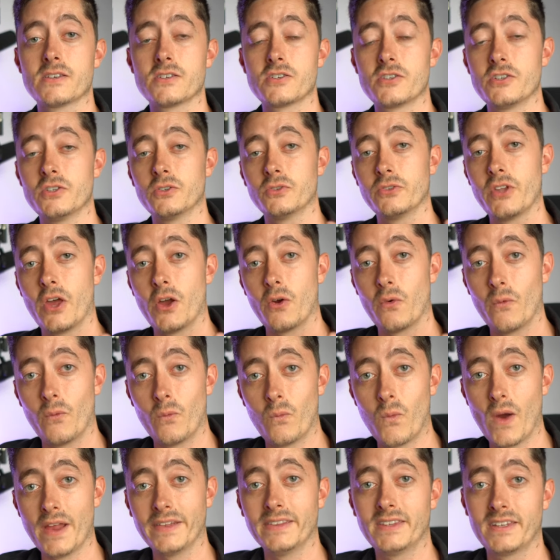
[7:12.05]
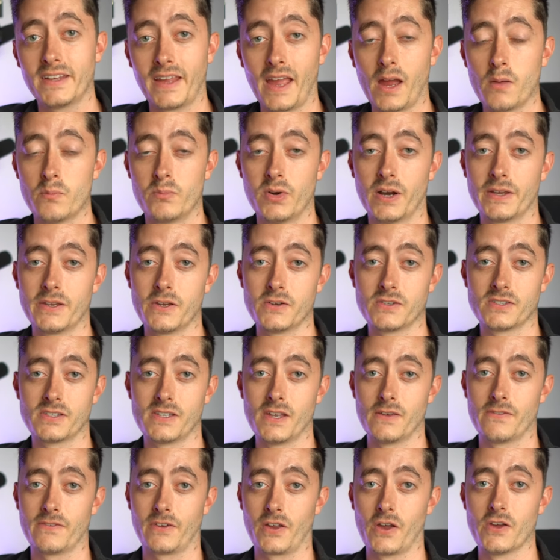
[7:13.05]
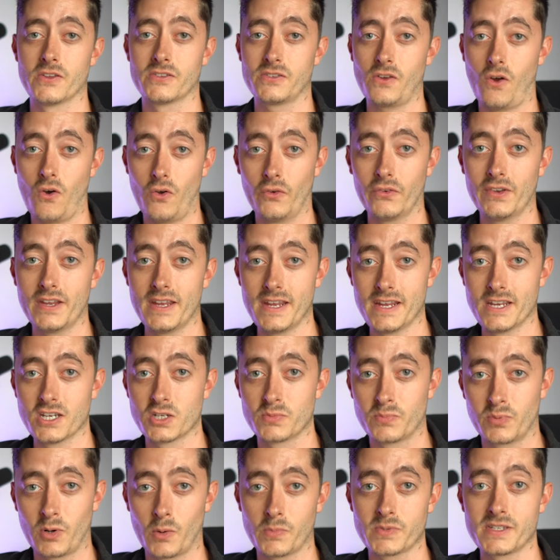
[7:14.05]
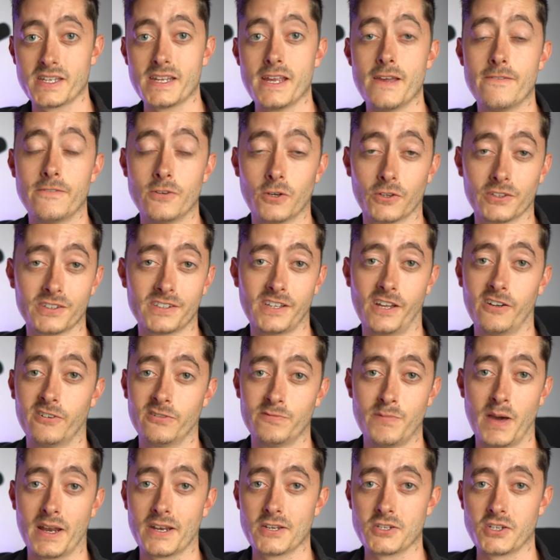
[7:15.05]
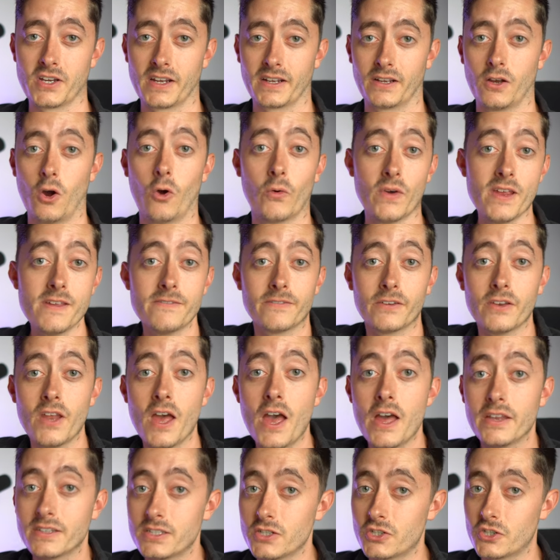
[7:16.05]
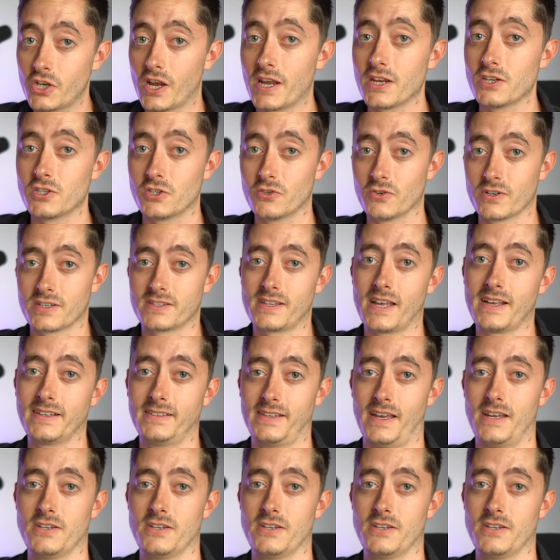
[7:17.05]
so you'll know when to get brand new certificates on each property if you're self-managing or even to chase your estate